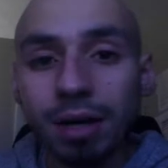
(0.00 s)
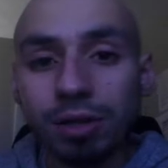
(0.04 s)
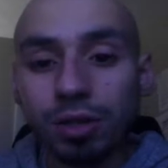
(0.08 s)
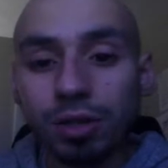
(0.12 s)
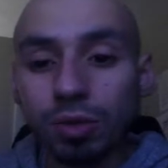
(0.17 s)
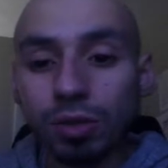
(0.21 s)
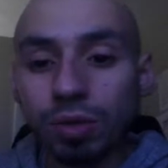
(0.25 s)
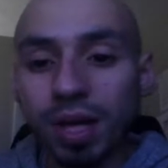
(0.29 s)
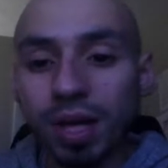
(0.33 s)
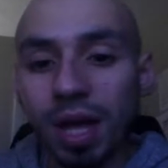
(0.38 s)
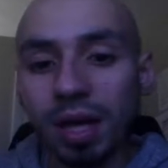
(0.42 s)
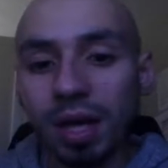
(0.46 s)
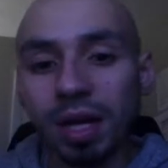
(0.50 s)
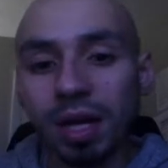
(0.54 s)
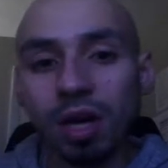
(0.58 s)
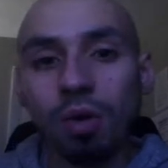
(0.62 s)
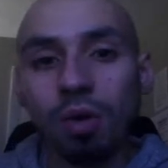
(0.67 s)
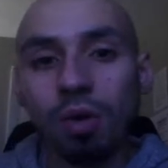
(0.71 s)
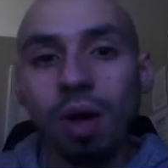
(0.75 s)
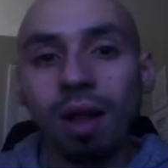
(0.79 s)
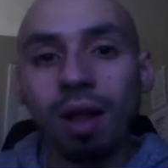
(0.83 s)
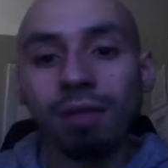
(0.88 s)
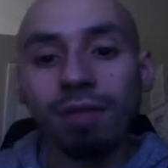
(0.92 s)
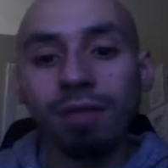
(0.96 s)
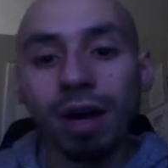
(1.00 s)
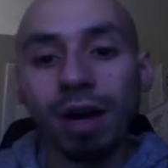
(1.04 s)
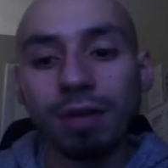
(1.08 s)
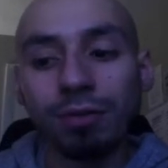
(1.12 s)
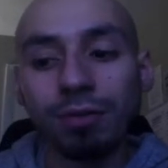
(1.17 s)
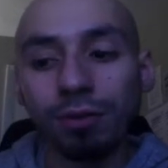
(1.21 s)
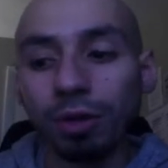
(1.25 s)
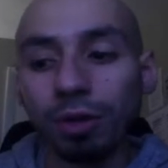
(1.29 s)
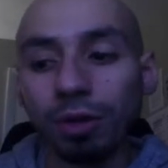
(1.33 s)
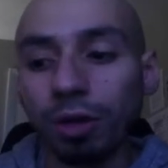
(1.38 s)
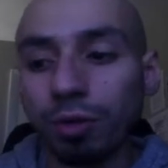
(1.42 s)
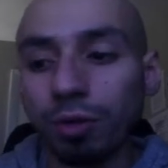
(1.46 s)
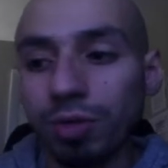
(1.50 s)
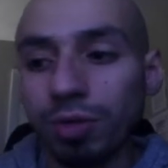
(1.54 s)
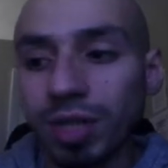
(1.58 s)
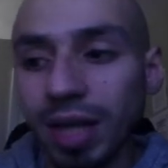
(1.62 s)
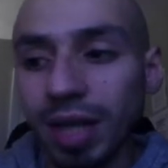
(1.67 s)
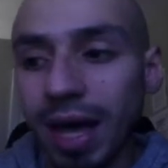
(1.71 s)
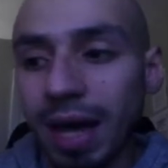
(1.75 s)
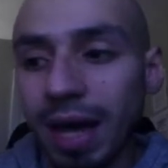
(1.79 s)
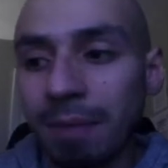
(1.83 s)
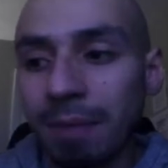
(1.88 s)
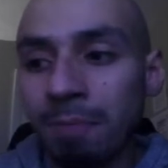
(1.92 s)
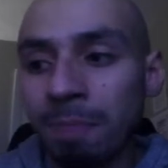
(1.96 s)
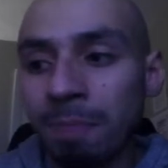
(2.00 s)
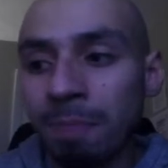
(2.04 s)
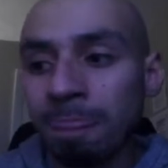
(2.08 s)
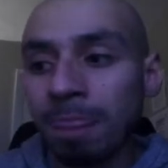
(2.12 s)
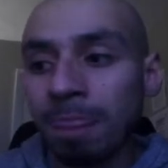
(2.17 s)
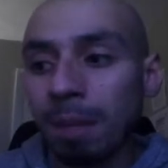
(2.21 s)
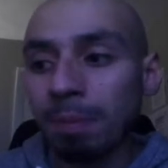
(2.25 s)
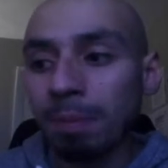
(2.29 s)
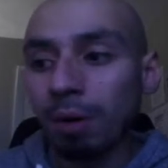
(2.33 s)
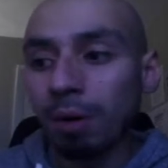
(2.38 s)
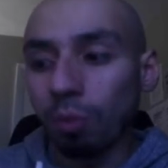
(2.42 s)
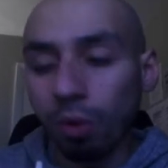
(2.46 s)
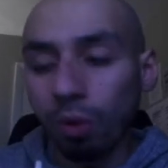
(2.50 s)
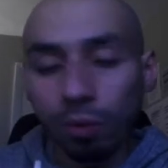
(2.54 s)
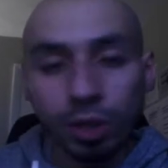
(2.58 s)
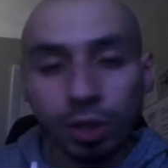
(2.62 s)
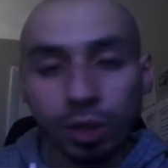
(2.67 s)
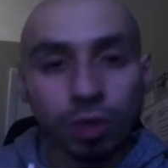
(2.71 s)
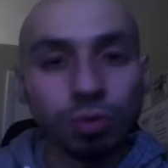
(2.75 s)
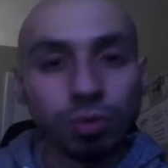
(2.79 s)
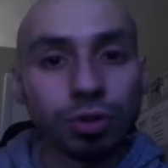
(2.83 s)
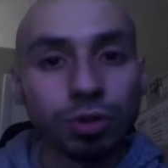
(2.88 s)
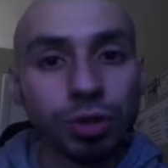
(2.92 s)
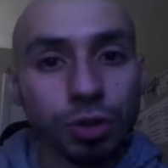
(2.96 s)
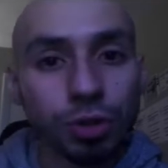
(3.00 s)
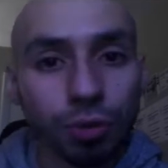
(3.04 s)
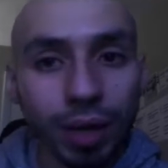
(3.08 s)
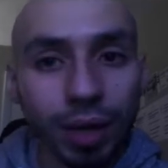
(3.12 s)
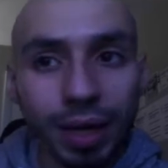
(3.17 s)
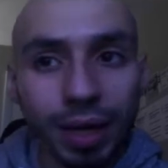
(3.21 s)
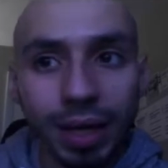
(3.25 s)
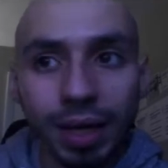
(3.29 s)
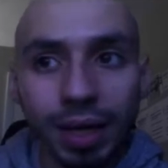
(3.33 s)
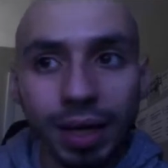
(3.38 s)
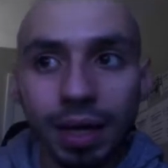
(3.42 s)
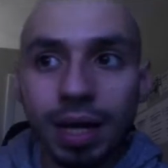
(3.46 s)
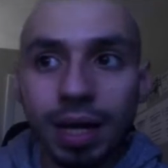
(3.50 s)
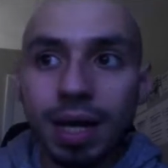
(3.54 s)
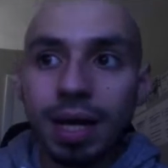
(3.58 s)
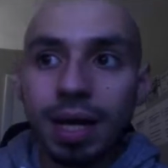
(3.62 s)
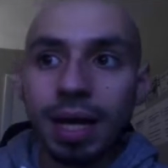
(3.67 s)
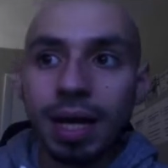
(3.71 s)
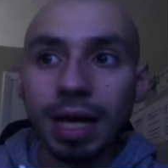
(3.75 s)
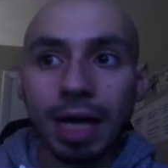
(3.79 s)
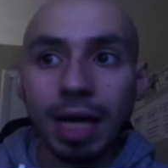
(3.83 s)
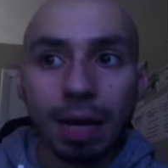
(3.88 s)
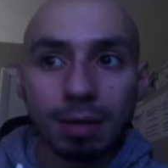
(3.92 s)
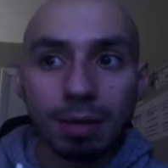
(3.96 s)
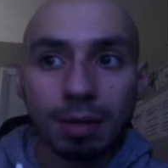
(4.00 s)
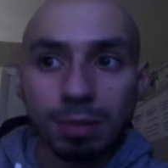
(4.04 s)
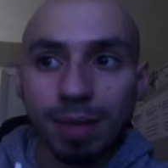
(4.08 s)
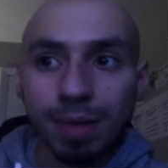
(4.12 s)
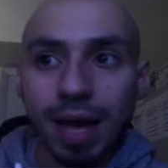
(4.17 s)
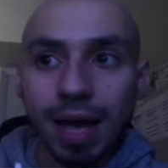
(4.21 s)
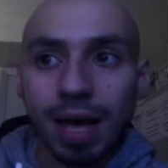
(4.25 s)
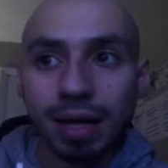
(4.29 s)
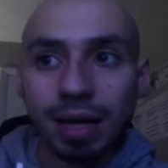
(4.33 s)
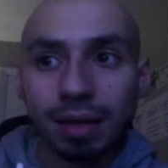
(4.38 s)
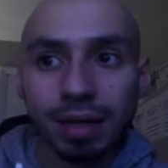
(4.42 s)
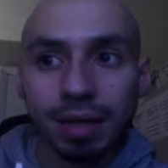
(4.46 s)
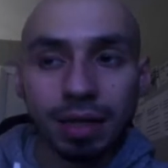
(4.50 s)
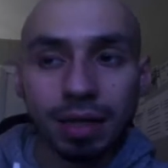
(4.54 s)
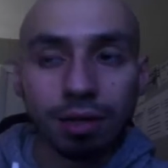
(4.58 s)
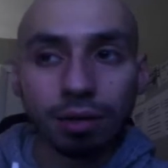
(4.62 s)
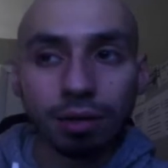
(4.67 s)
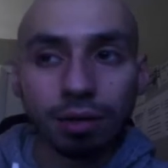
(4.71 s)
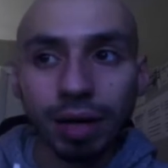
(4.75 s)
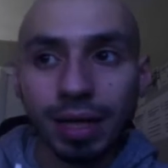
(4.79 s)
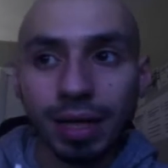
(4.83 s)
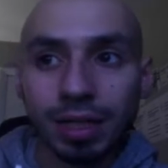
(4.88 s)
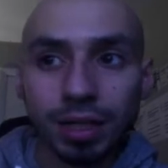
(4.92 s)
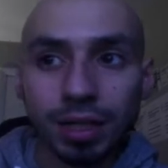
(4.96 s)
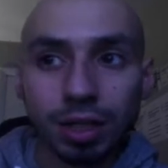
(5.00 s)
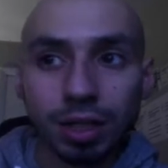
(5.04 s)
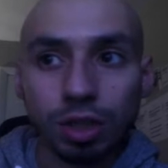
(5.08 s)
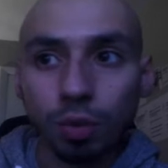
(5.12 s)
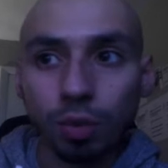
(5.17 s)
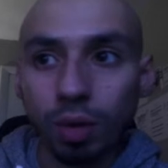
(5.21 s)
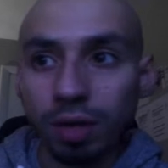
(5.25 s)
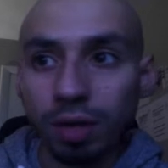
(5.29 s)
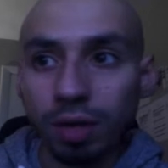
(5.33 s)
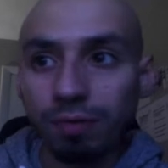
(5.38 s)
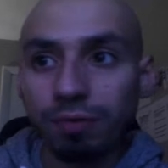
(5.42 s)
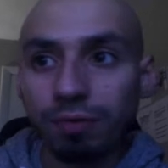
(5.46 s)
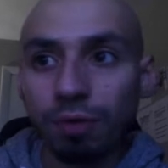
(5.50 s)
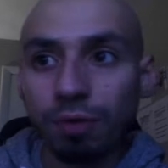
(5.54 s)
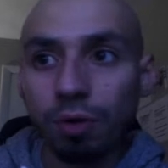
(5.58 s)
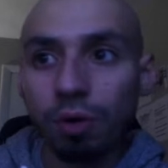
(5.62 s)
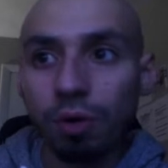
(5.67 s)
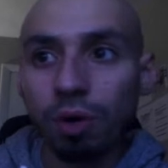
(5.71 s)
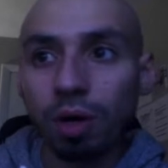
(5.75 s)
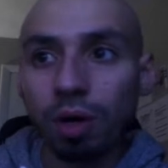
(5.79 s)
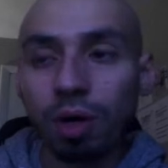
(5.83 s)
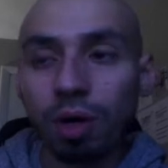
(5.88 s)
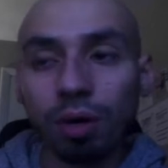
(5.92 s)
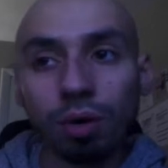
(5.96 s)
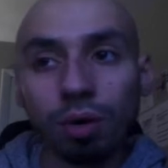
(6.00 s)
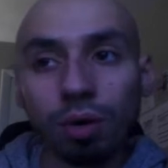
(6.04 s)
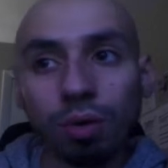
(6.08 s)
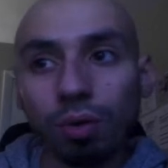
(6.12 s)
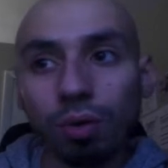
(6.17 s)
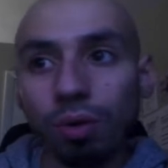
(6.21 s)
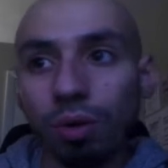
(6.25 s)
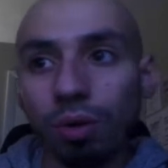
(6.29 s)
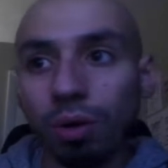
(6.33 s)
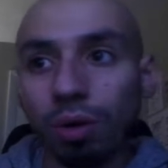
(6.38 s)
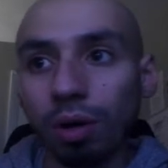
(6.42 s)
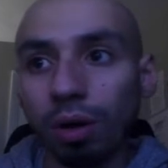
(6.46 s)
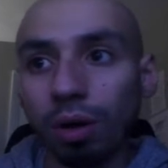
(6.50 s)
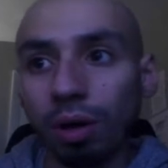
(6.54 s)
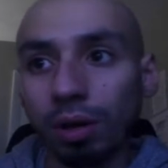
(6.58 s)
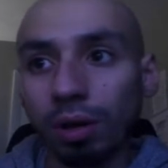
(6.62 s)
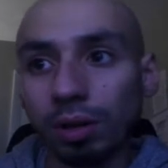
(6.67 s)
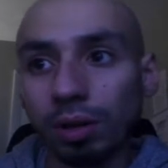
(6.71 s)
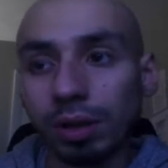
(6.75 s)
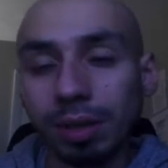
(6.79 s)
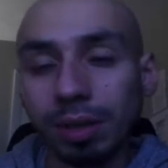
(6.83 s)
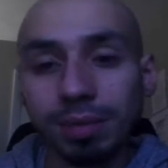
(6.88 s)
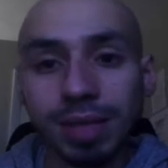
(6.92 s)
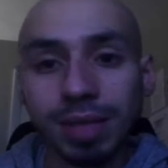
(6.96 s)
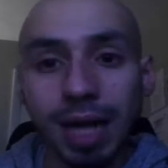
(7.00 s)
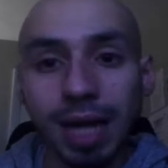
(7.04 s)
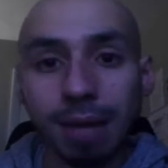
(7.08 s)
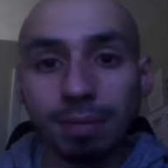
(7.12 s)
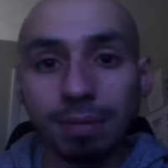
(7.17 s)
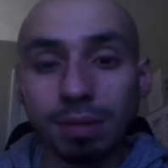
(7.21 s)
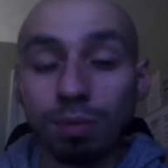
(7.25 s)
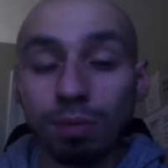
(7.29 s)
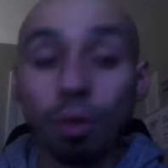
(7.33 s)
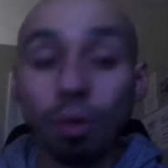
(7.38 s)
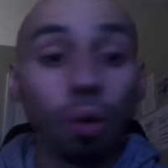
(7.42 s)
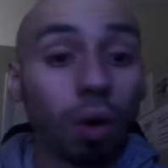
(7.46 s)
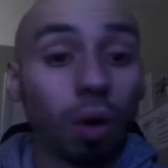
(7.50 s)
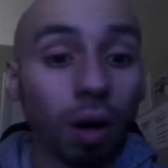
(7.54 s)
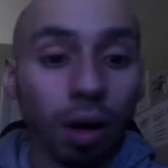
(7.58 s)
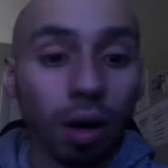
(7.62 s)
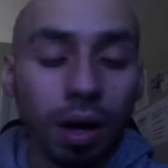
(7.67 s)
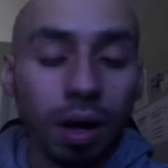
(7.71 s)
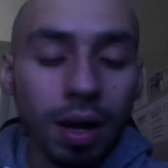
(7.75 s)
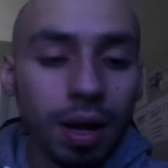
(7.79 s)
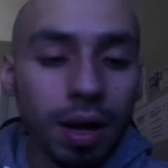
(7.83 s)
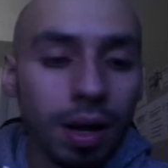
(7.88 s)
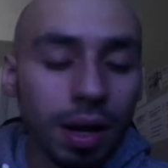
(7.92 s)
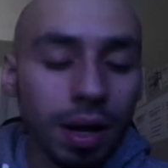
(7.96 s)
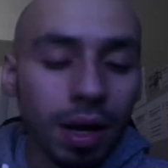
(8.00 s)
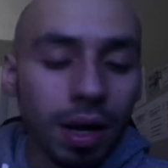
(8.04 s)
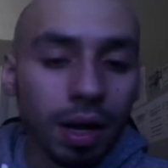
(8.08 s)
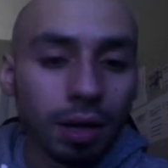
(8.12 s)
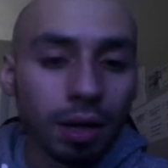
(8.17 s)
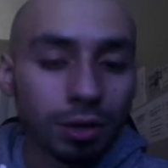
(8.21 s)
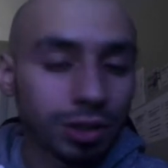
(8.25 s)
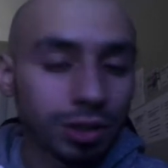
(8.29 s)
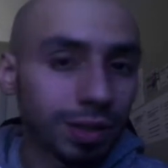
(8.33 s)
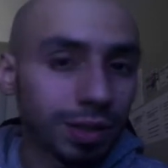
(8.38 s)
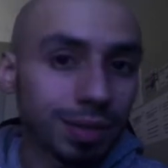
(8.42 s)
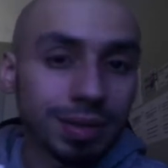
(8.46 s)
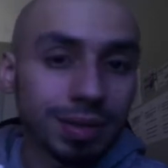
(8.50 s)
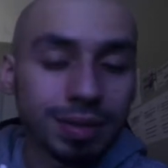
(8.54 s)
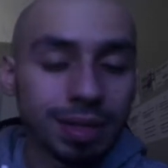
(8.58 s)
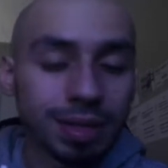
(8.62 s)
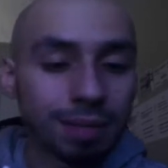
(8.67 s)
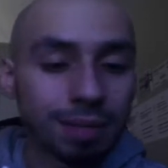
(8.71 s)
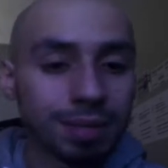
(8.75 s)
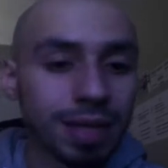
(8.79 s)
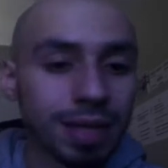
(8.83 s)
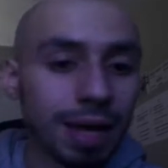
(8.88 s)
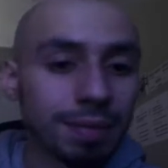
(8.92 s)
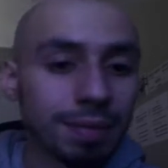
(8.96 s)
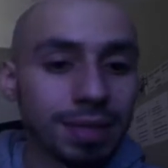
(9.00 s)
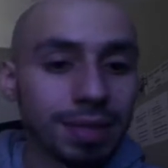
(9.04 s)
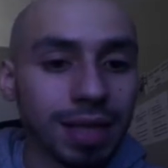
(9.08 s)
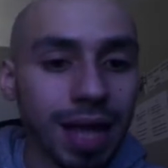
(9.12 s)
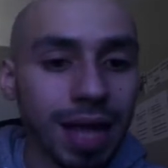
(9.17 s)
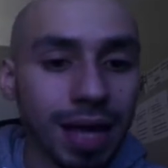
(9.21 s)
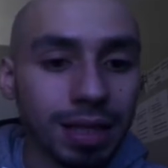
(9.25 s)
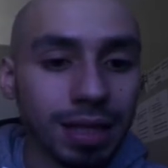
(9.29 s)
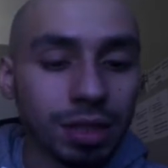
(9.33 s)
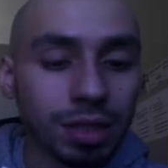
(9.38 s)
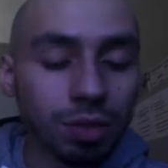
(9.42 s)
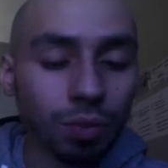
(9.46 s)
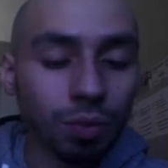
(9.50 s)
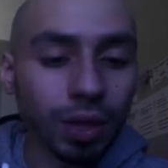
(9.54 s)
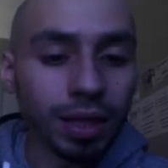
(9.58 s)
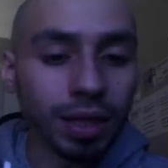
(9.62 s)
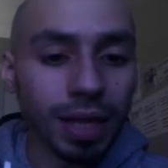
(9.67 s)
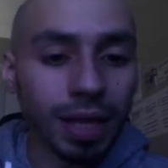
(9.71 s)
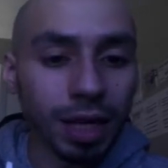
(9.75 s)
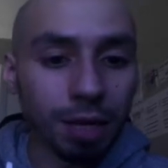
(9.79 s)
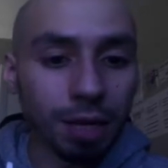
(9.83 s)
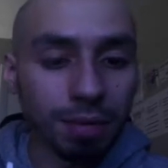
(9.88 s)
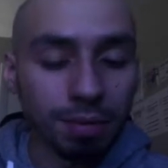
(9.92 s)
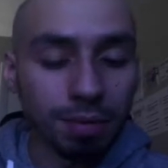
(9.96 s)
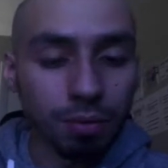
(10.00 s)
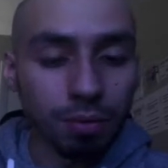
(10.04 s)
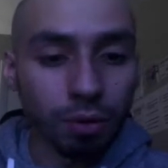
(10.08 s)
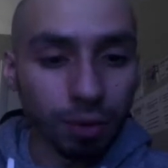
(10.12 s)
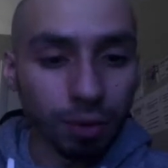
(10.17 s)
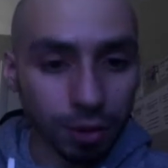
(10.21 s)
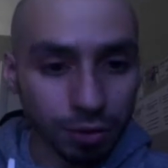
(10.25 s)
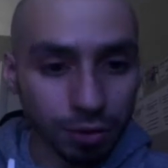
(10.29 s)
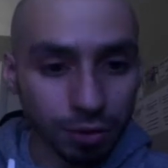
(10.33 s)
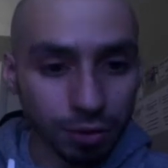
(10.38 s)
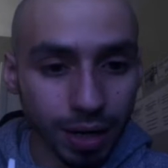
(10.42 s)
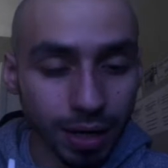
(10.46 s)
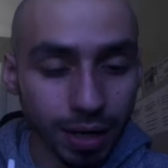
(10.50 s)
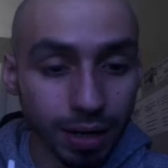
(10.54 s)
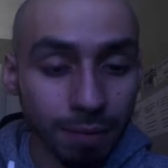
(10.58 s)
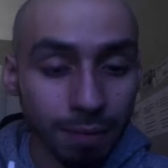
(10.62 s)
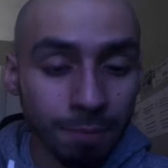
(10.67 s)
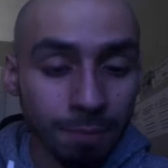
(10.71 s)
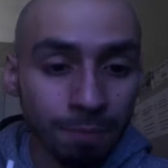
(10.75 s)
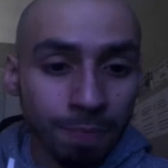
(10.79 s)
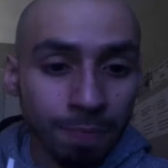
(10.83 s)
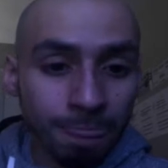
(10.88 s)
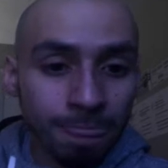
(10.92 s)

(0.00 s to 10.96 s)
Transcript: who can't get qualified for a loan today, but when we do the screening, it comes back either 18 to 24 or sometimes more or sometimes less when they could be mortgage ready,